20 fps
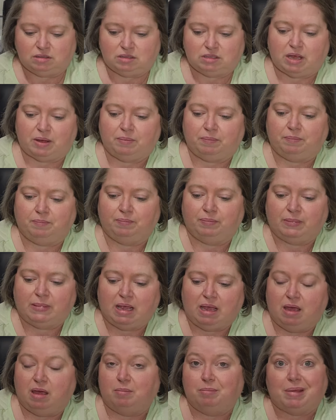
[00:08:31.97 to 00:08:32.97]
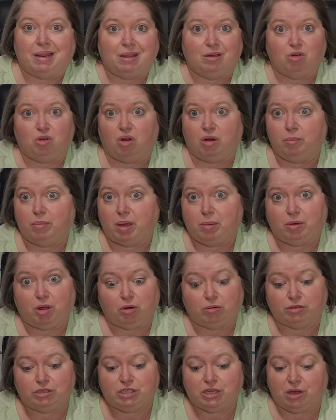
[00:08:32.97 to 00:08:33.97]
So, my little green baby
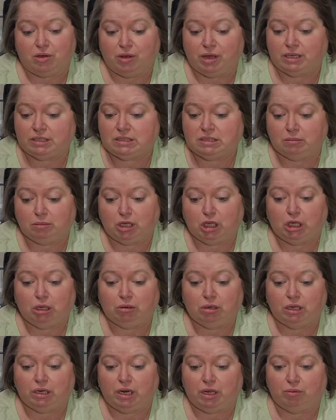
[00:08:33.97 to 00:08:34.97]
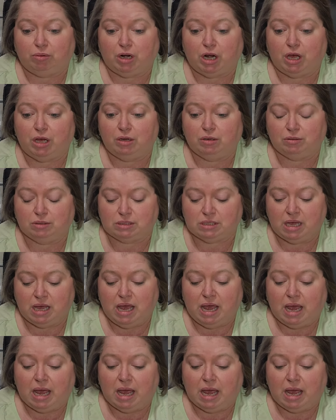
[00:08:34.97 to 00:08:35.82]
girl, she gonna have some cute little clothes.